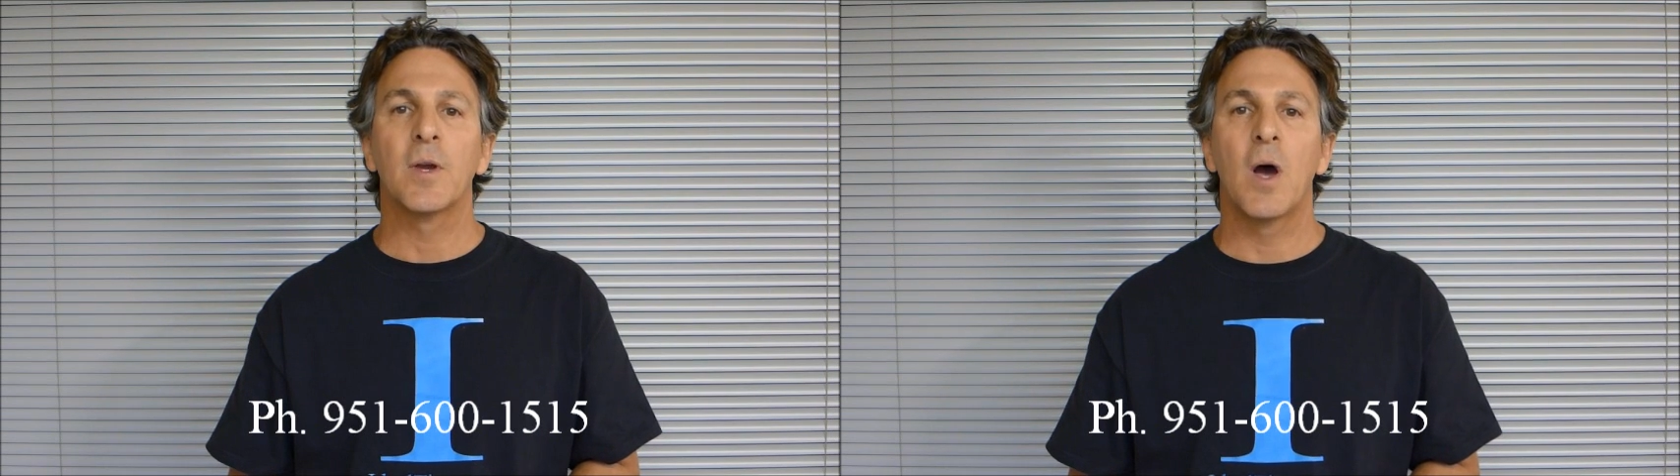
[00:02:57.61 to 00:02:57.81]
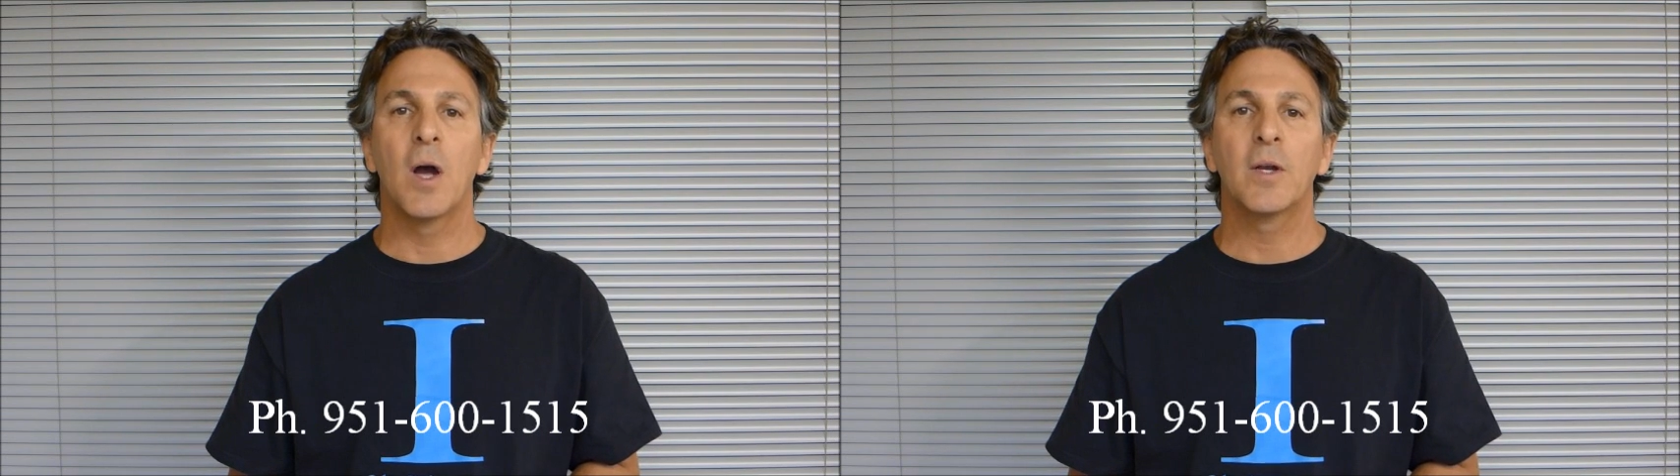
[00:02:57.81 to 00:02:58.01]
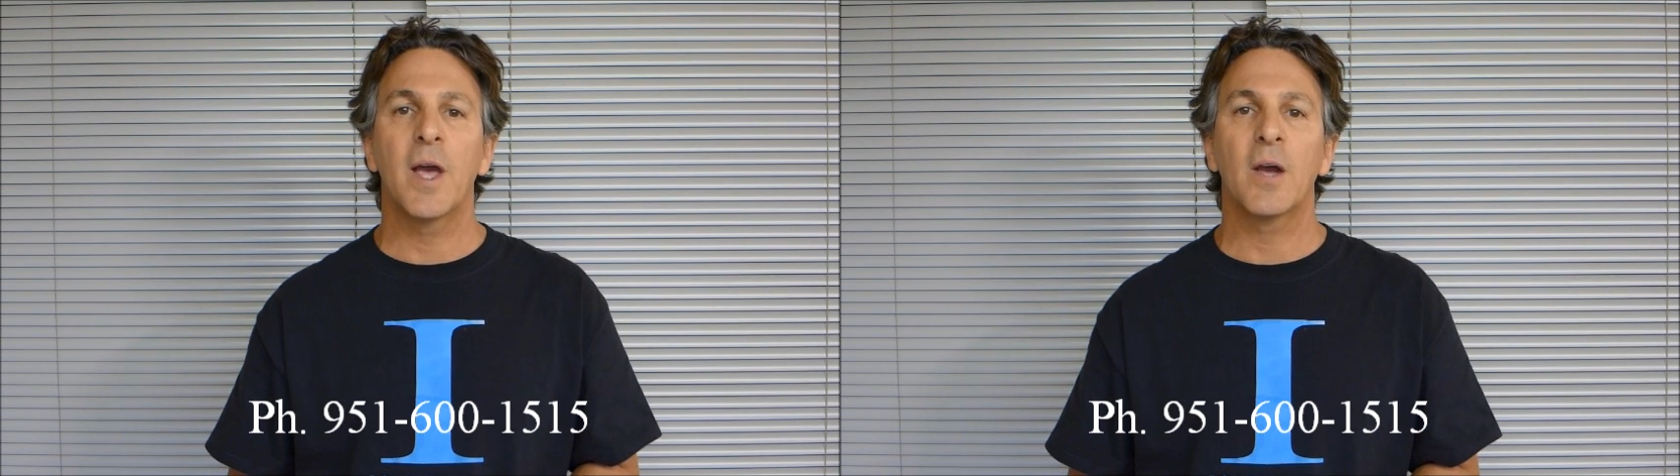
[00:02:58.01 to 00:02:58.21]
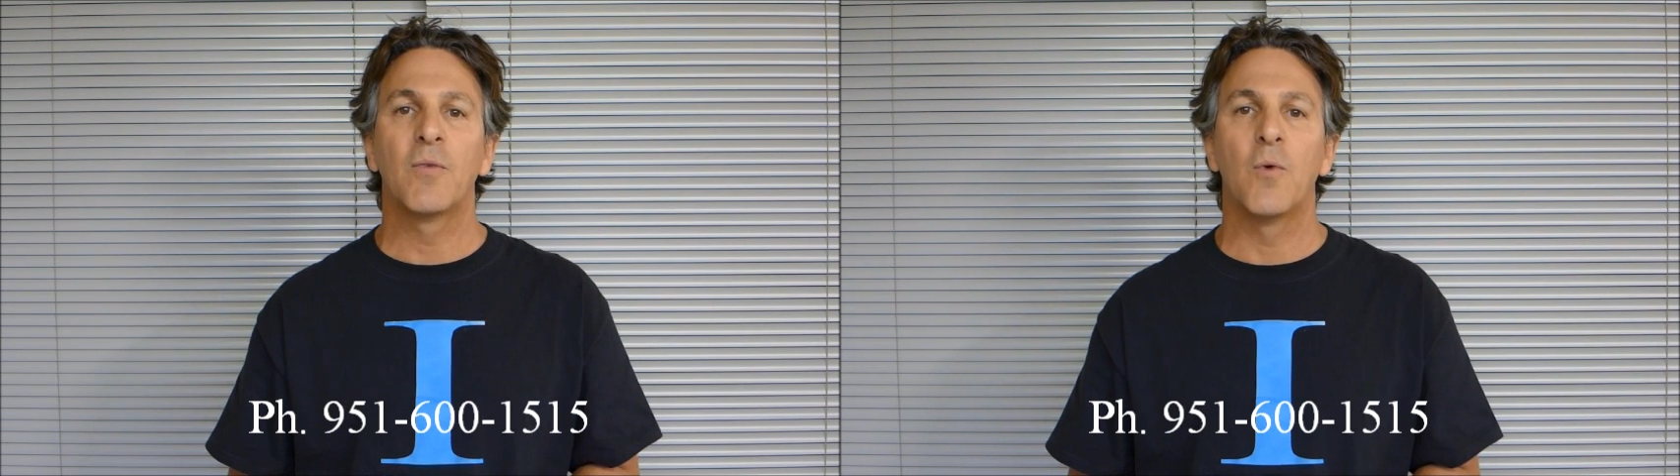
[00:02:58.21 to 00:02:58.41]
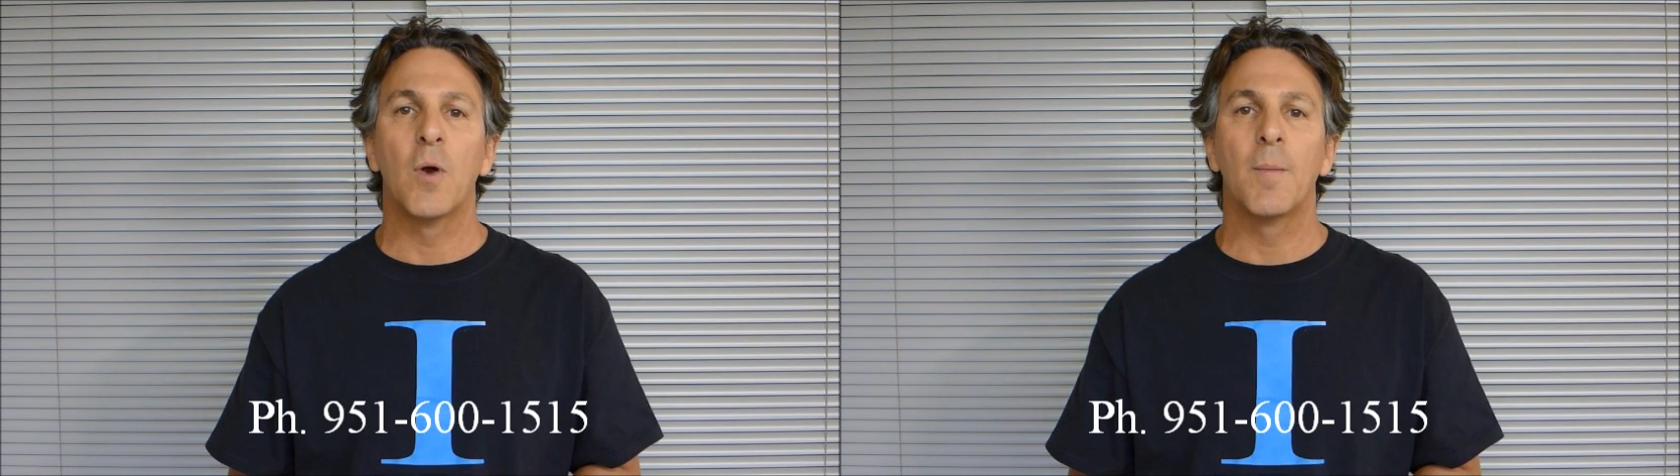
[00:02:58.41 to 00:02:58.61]
contact
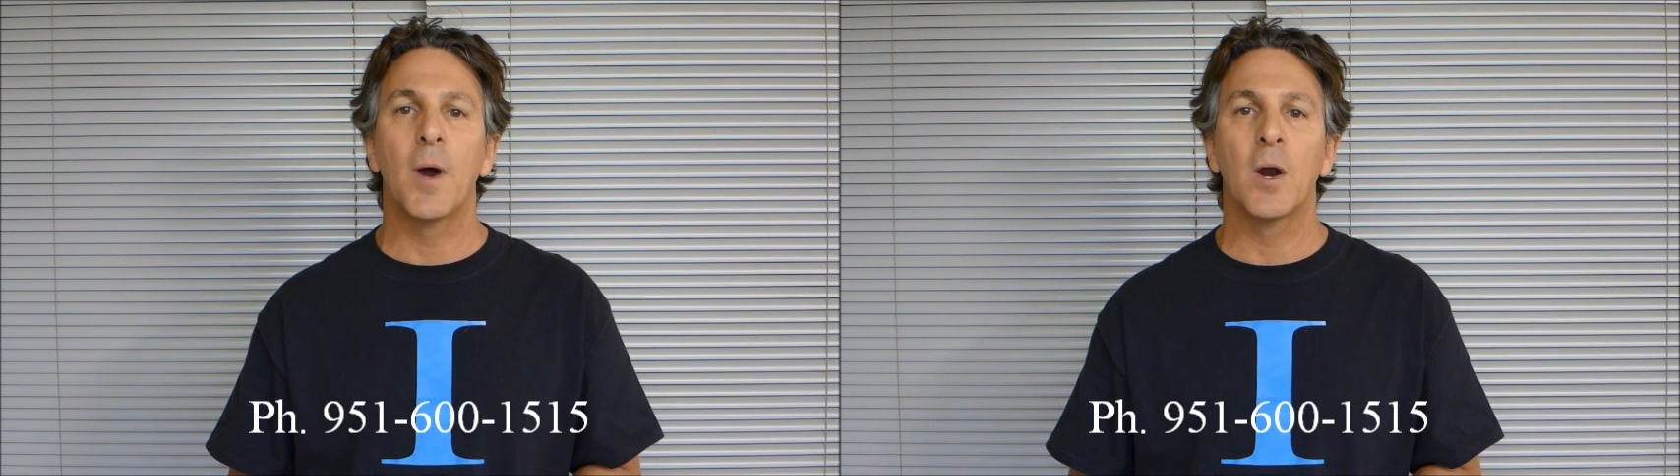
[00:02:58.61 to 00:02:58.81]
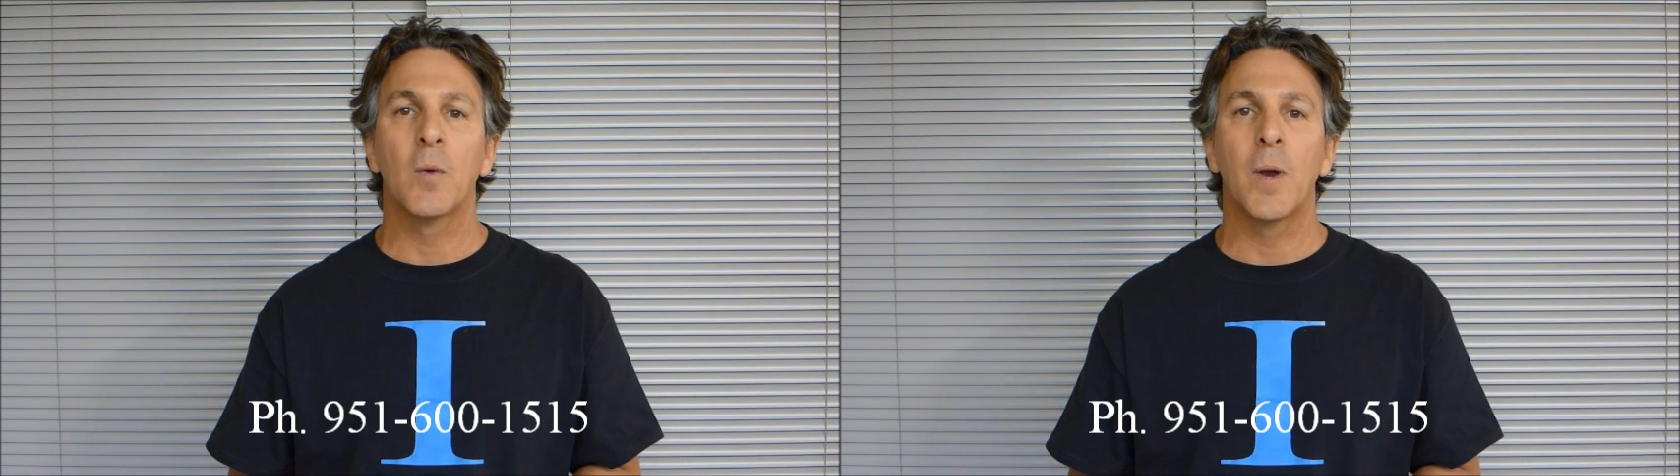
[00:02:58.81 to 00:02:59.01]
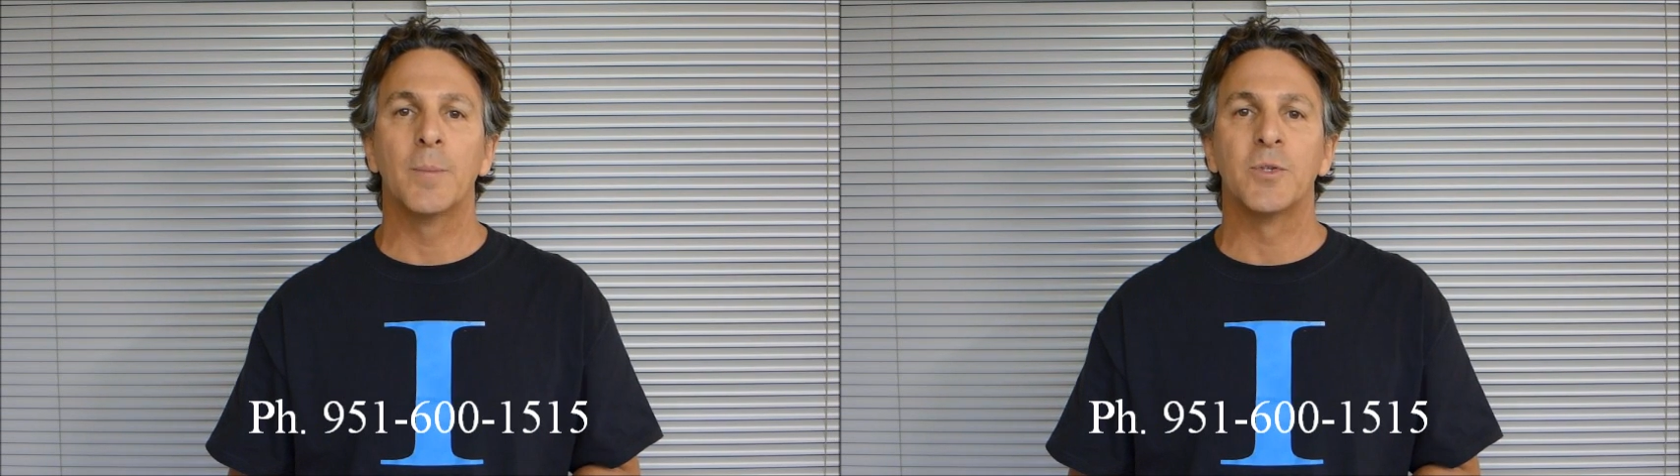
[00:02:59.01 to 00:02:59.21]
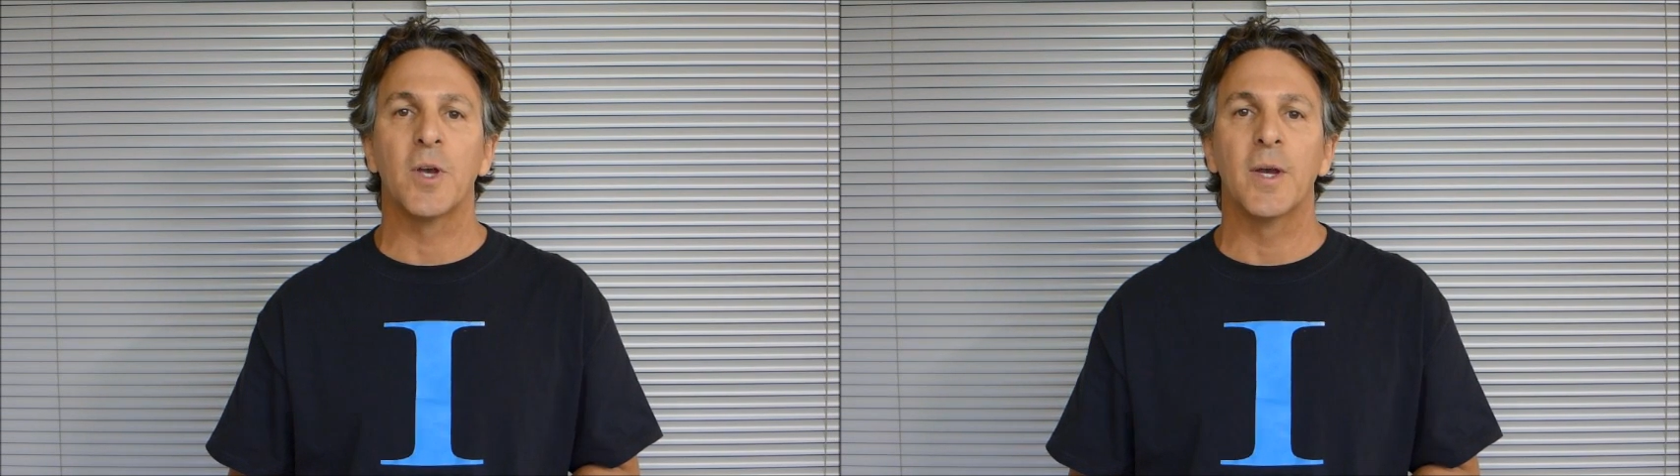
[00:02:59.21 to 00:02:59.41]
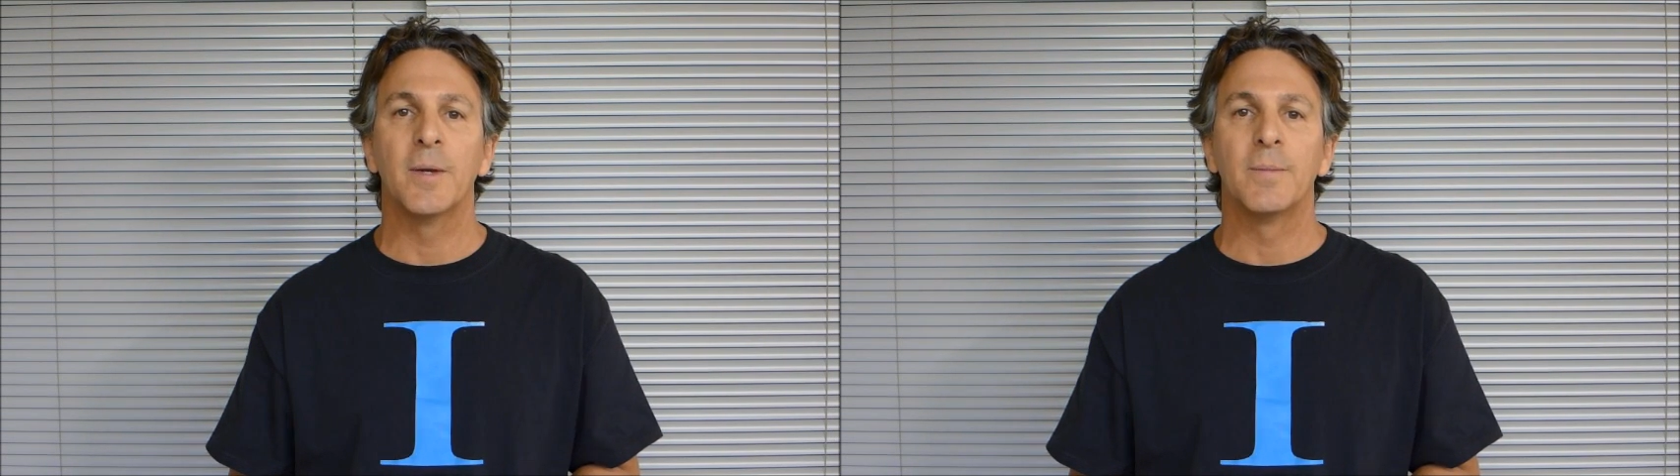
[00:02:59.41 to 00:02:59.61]
form on our
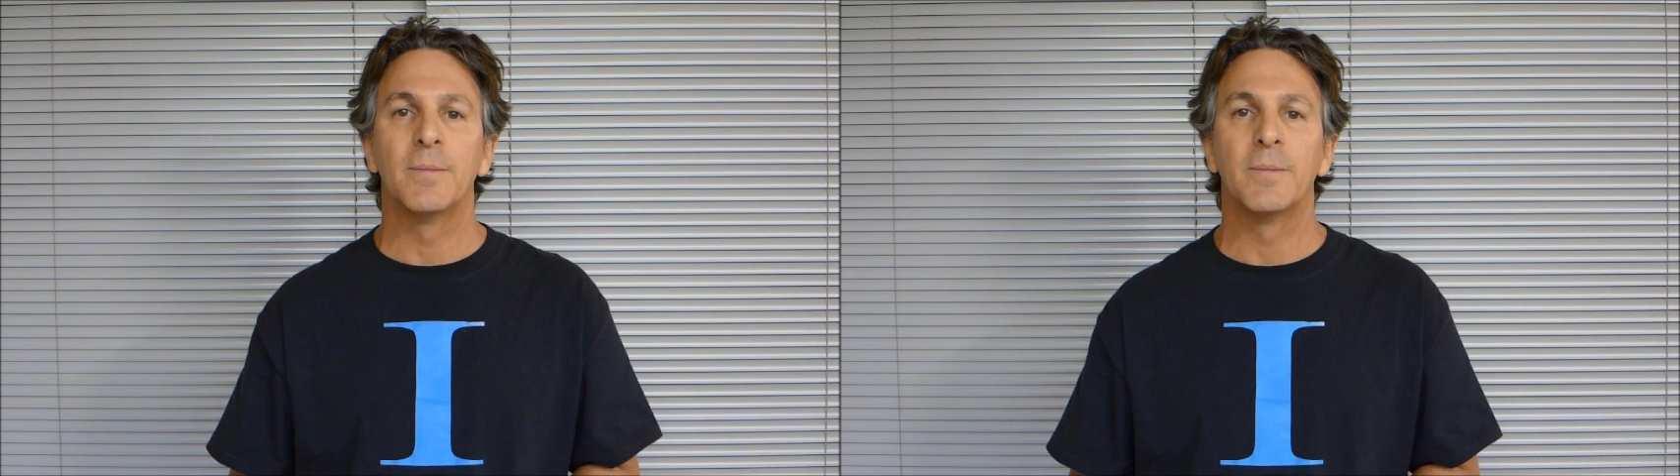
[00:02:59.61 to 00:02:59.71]
website.